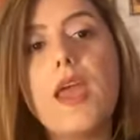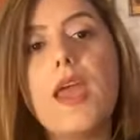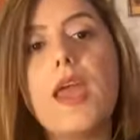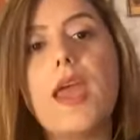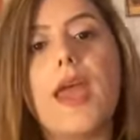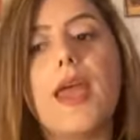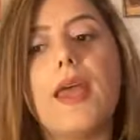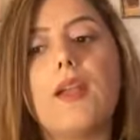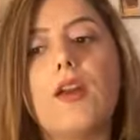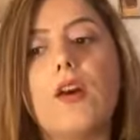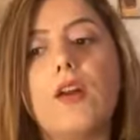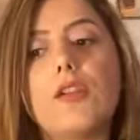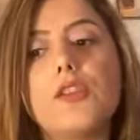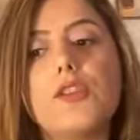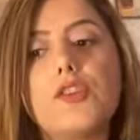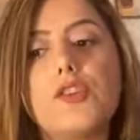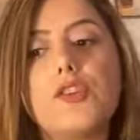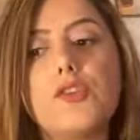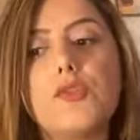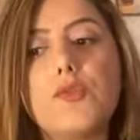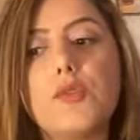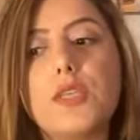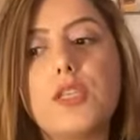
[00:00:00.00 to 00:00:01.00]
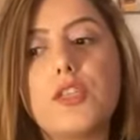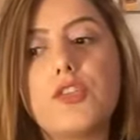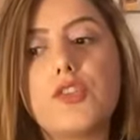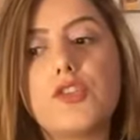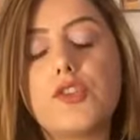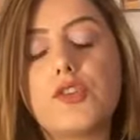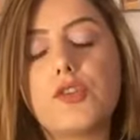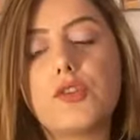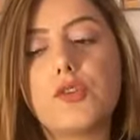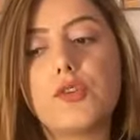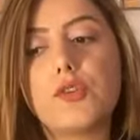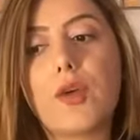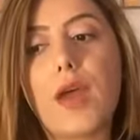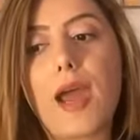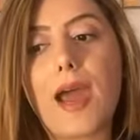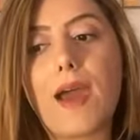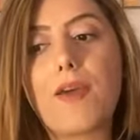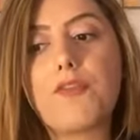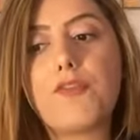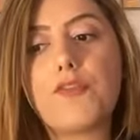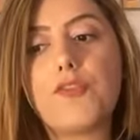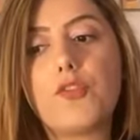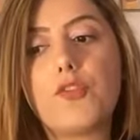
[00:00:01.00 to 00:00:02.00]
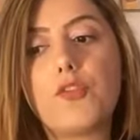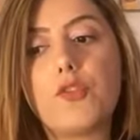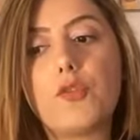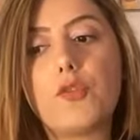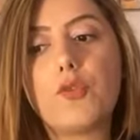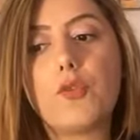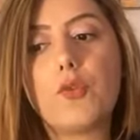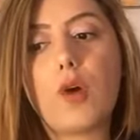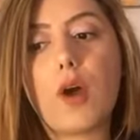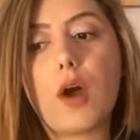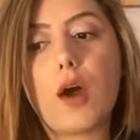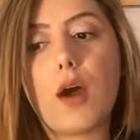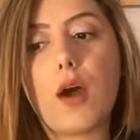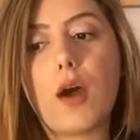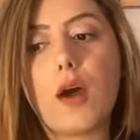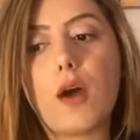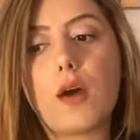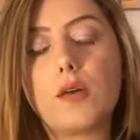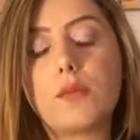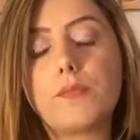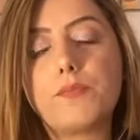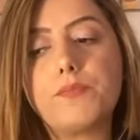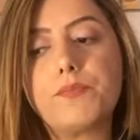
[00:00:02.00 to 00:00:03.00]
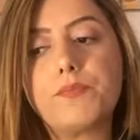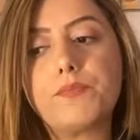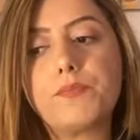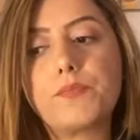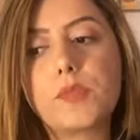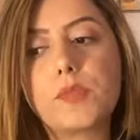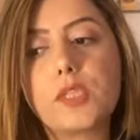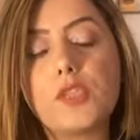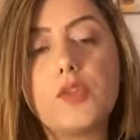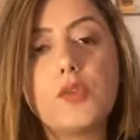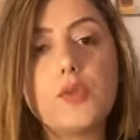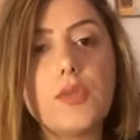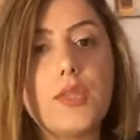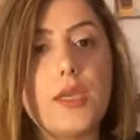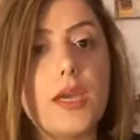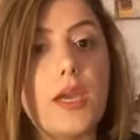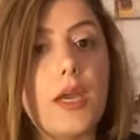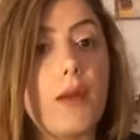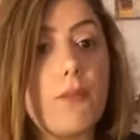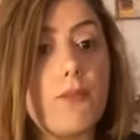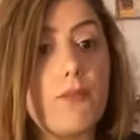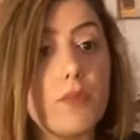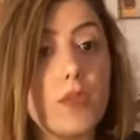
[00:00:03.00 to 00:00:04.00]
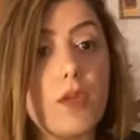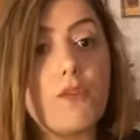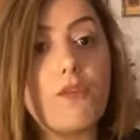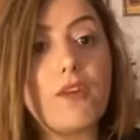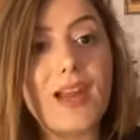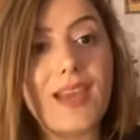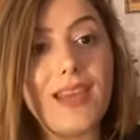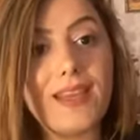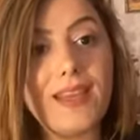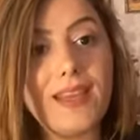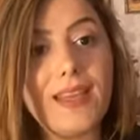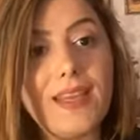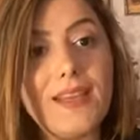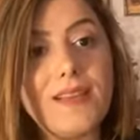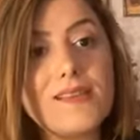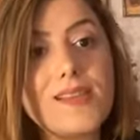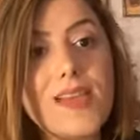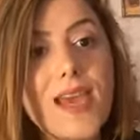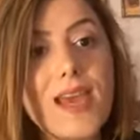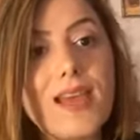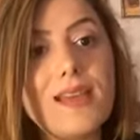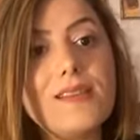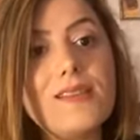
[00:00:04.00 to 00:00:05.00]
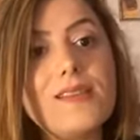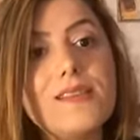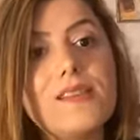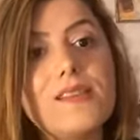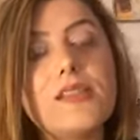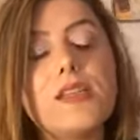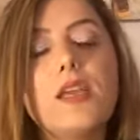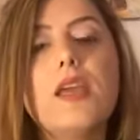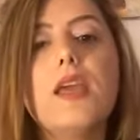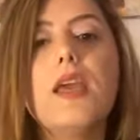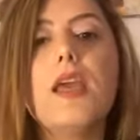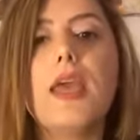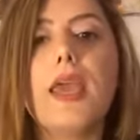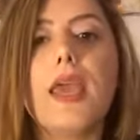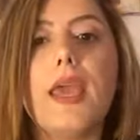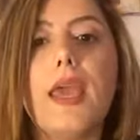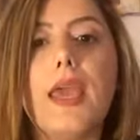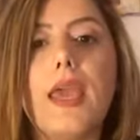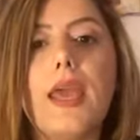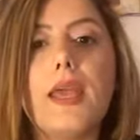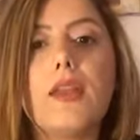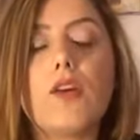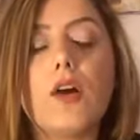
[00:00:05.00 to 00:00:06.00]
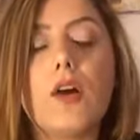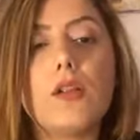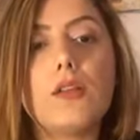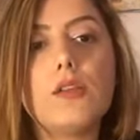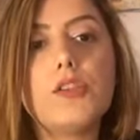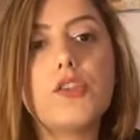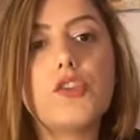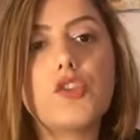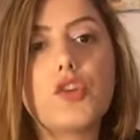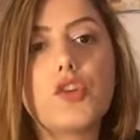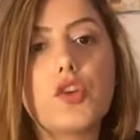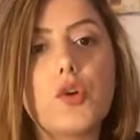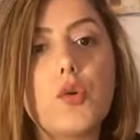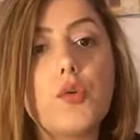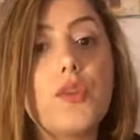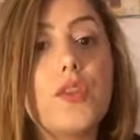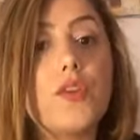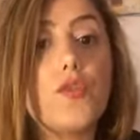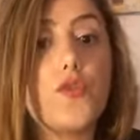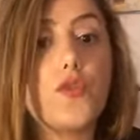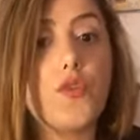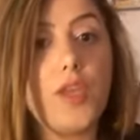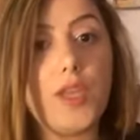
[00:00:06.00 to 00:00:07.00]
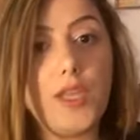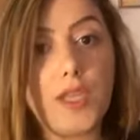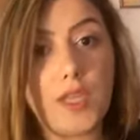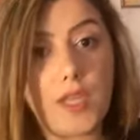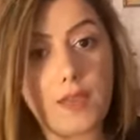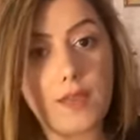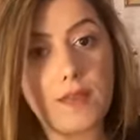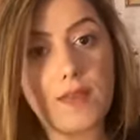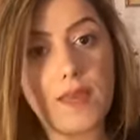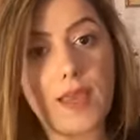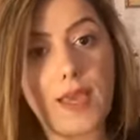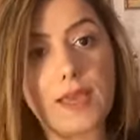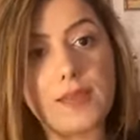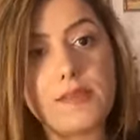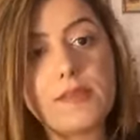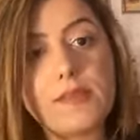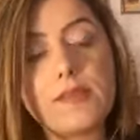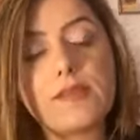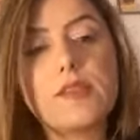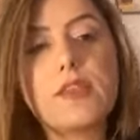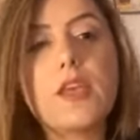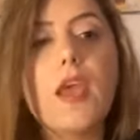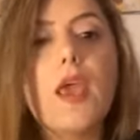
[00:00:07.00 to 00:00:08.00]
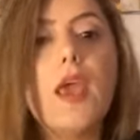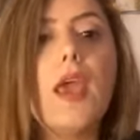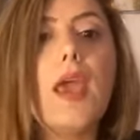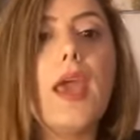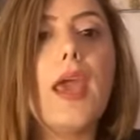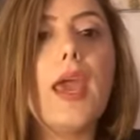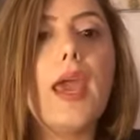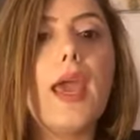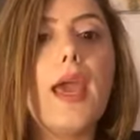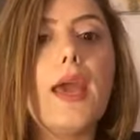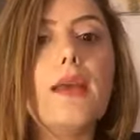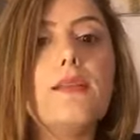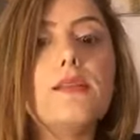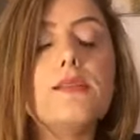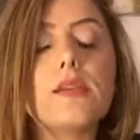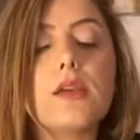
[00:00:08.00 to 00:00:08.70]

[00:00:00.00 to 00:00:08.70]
And also you have to do the writing test and also the reading test. And